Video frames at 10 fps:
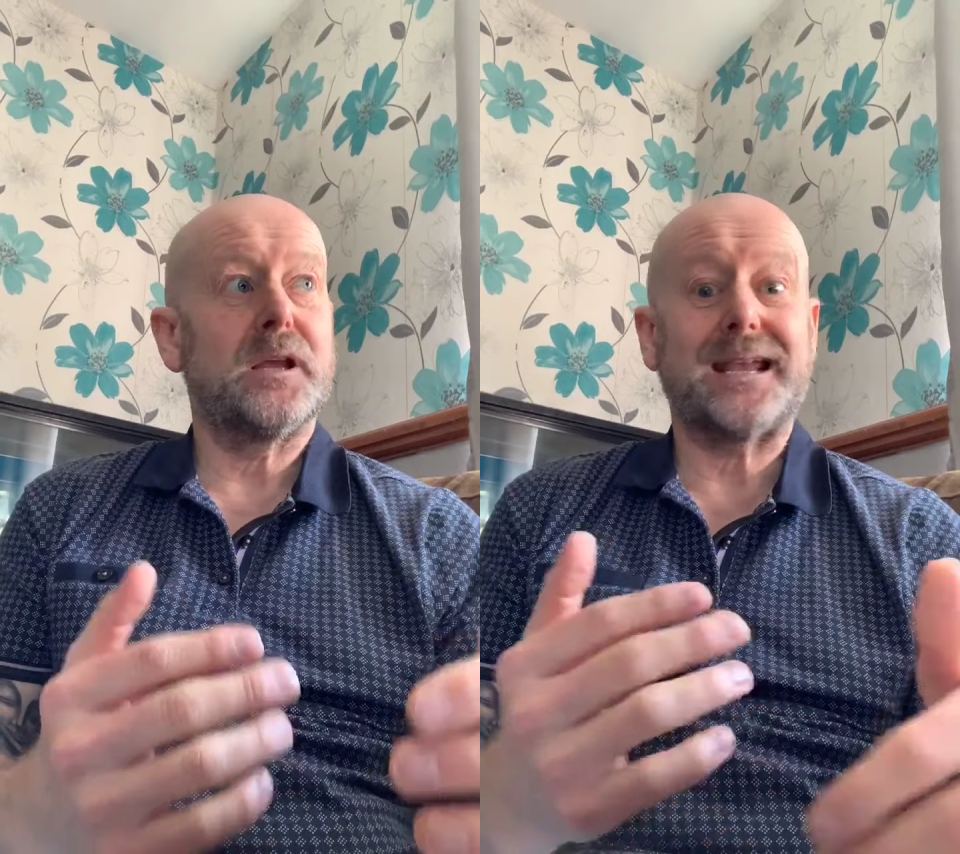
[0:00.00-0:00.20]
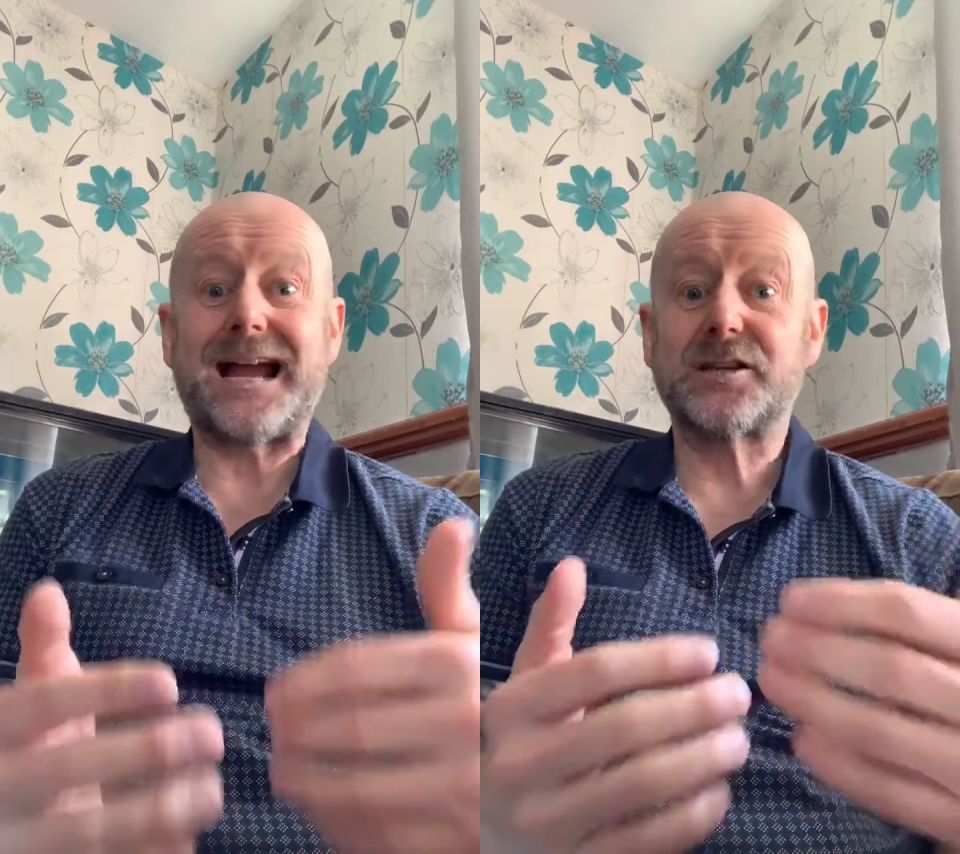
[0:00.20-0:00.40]

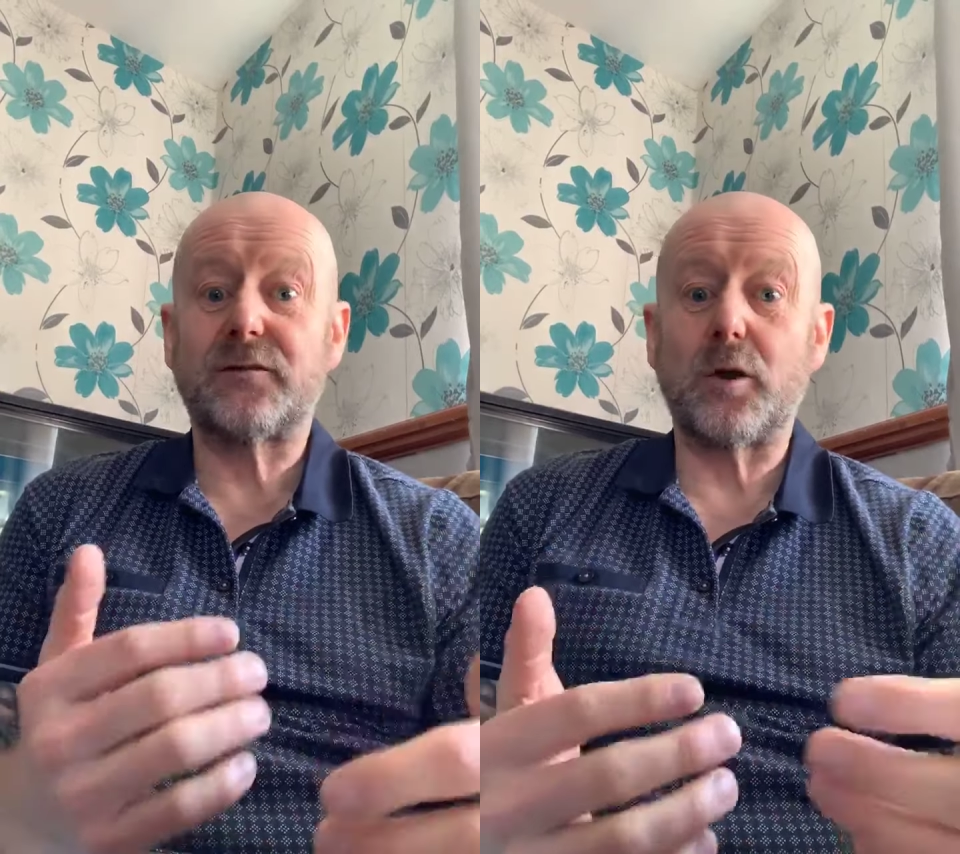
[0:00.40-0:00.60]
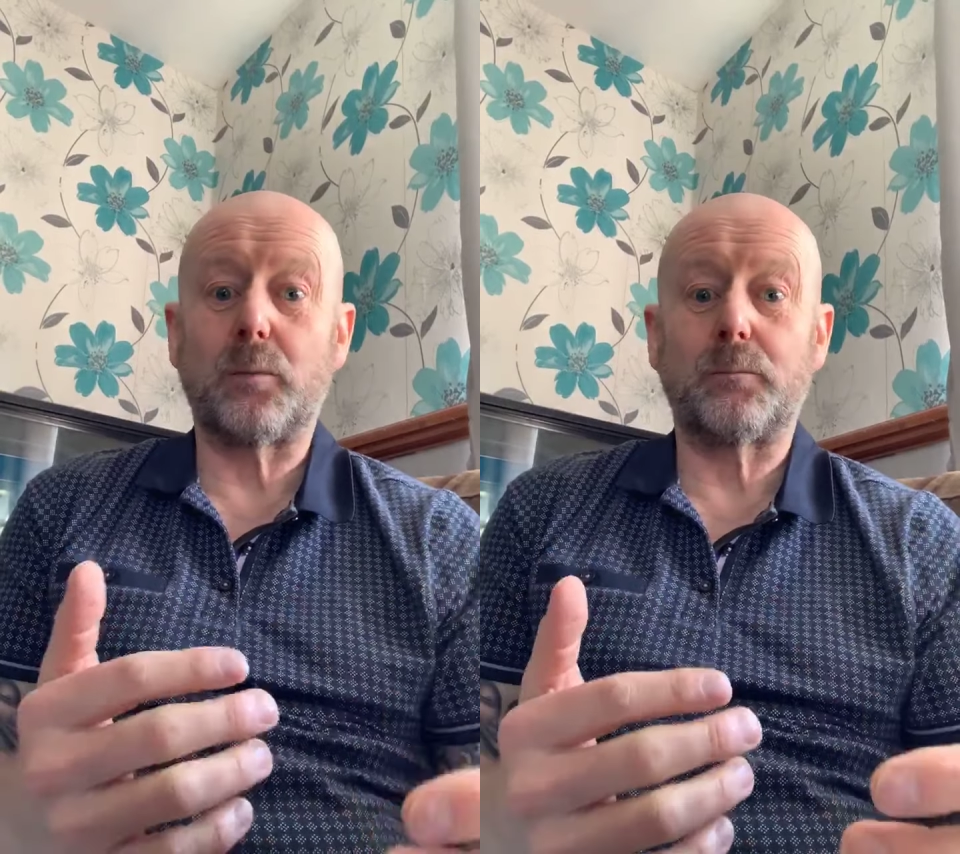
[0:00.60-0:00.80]
cash
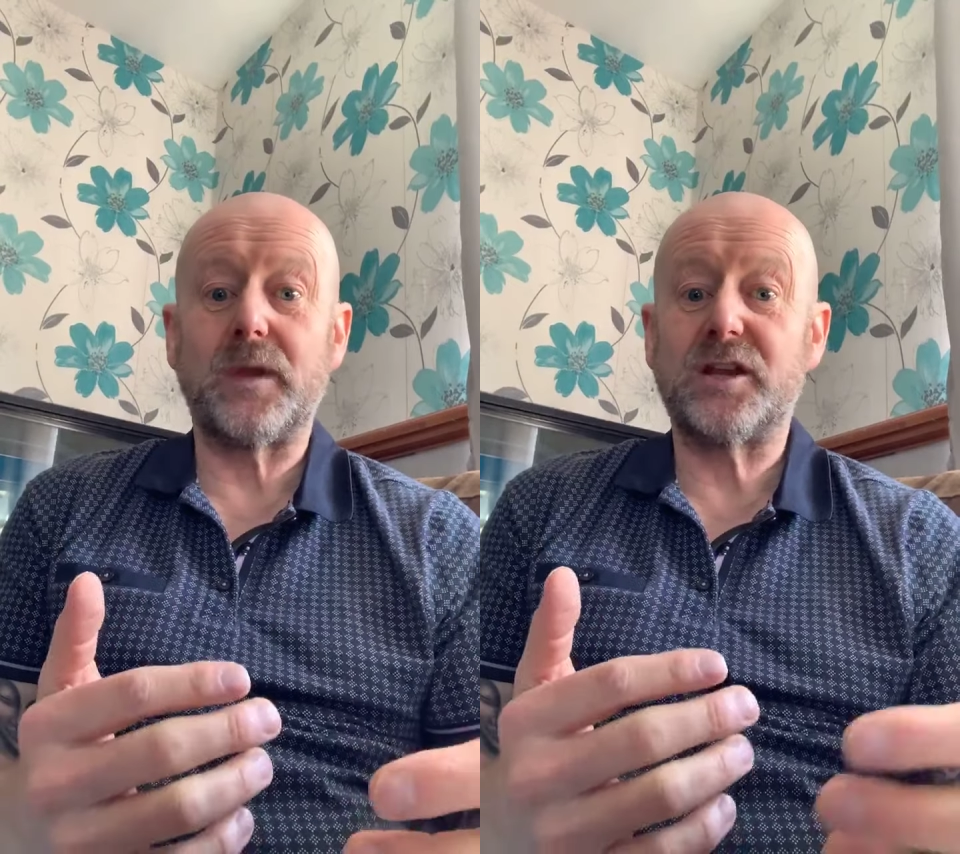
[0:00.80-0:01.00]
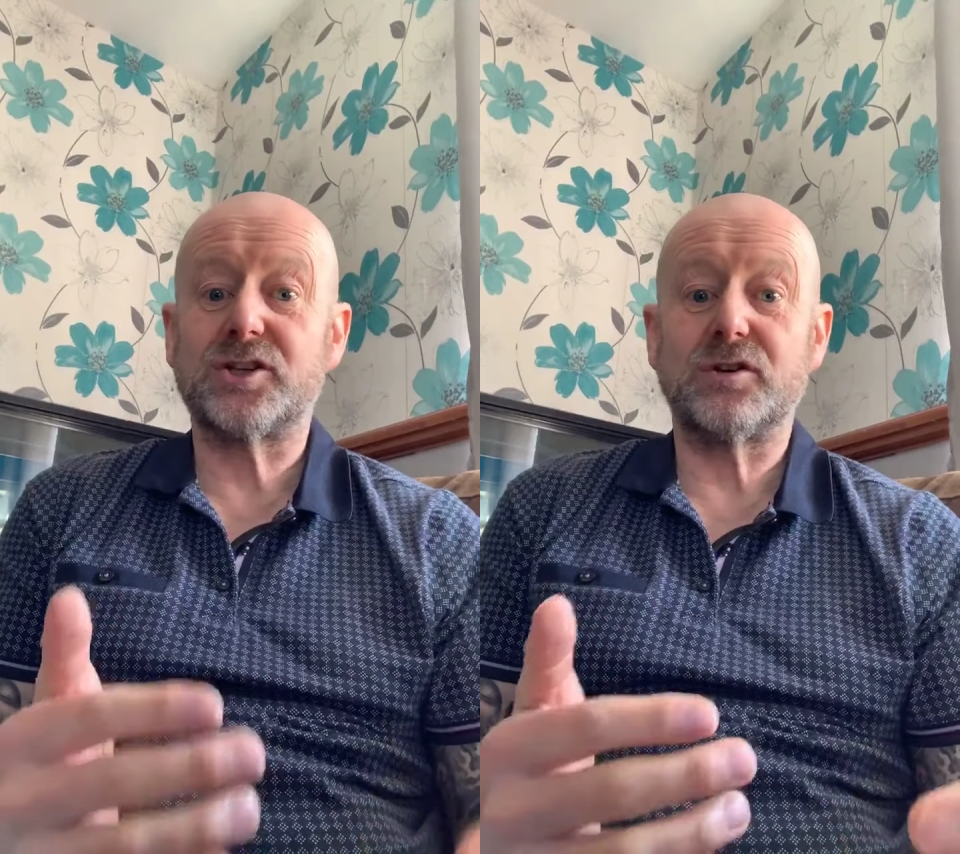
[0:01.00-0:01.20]
flow
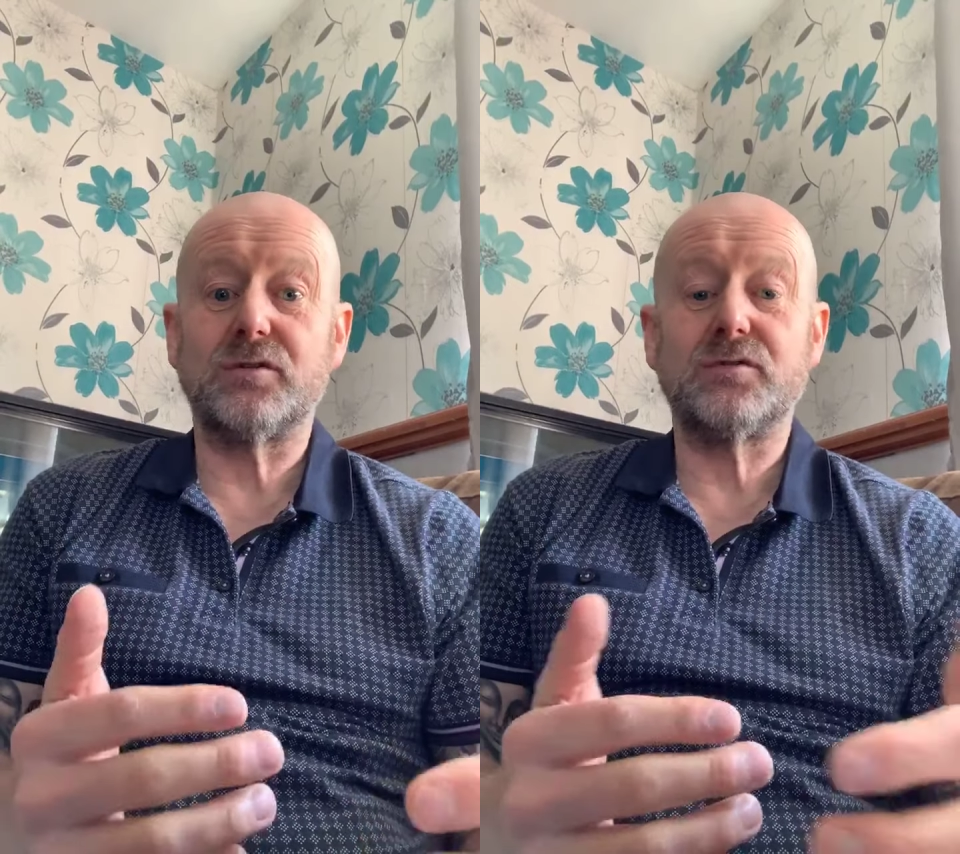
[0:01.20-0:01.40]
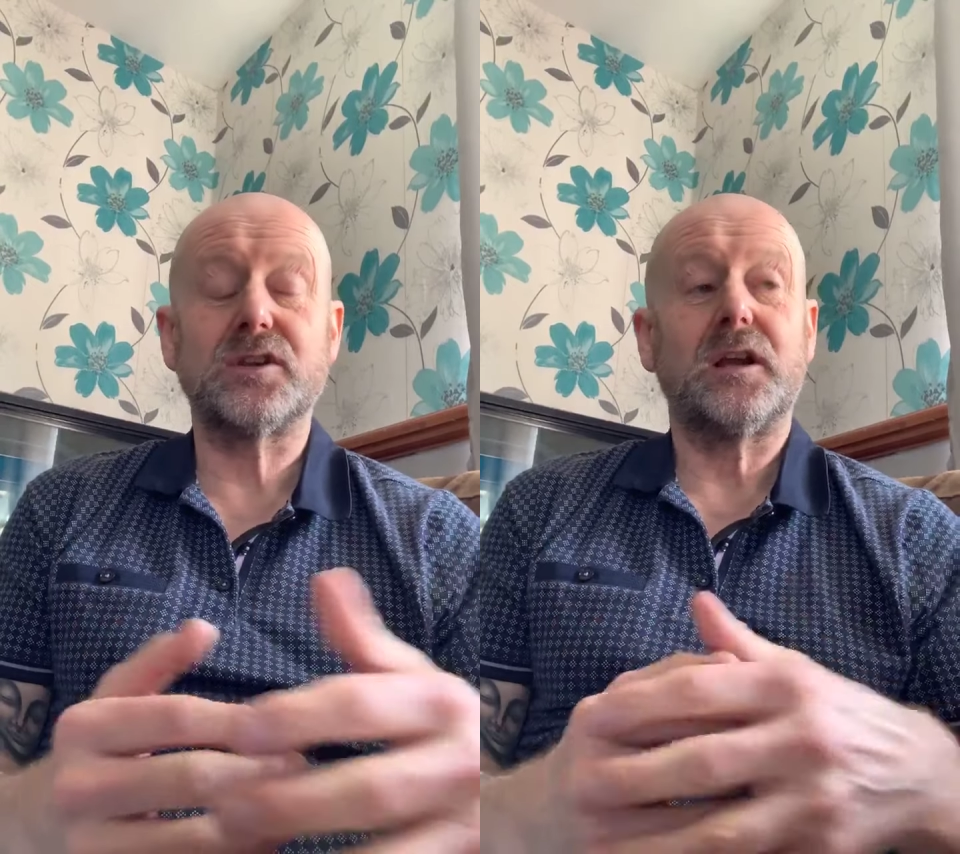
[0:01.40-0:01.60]

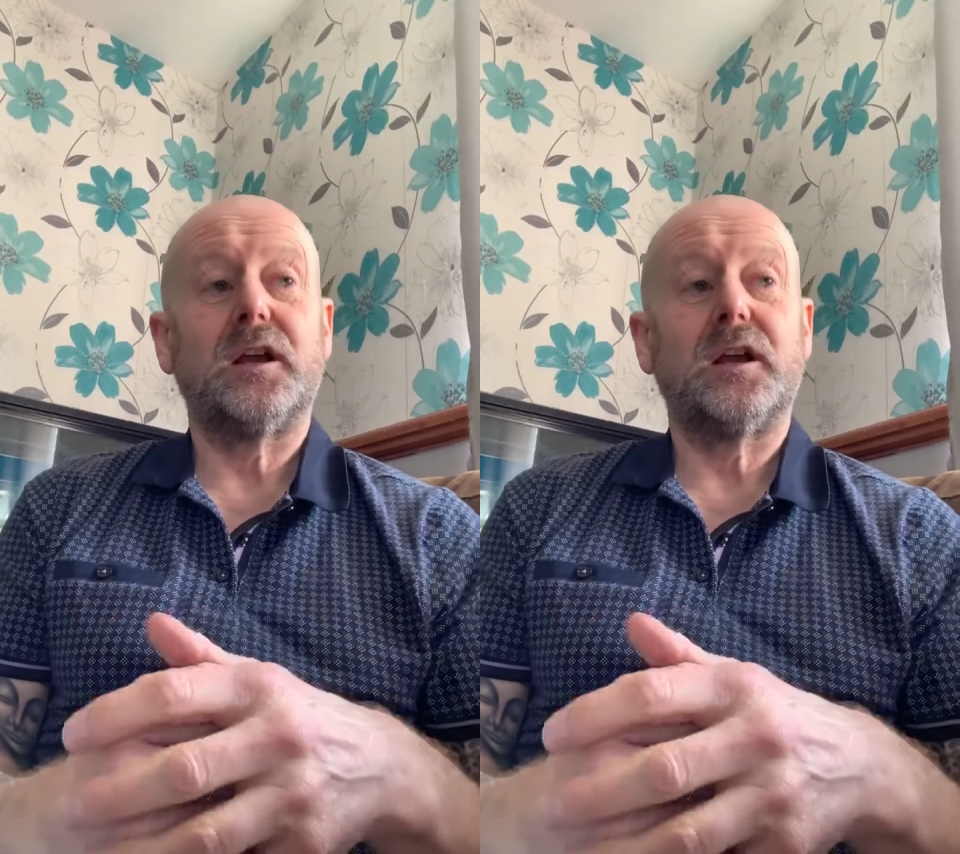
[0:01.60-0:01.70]
issues.